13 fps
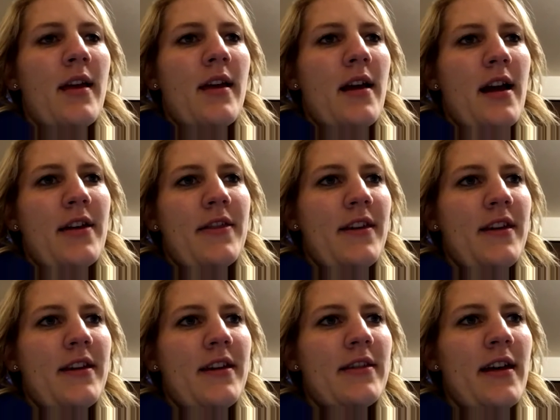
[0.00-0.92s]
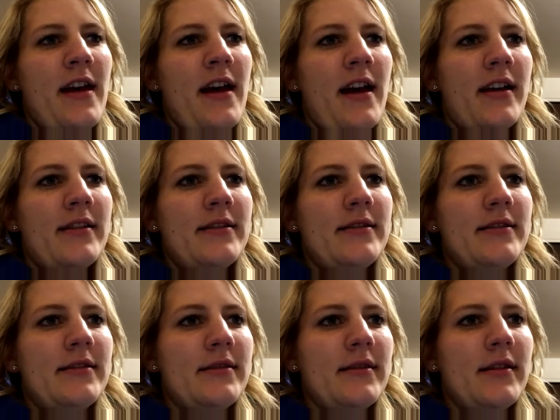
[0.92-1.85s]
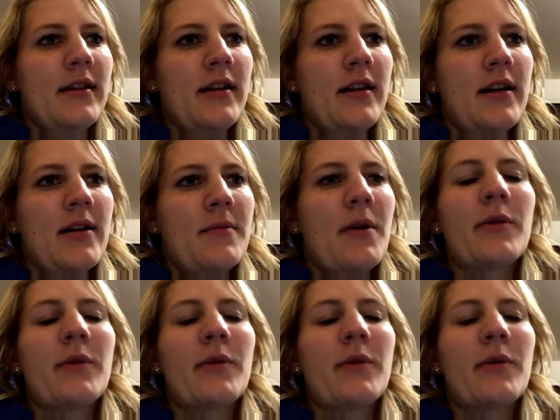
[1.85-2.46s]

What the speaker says: I think that a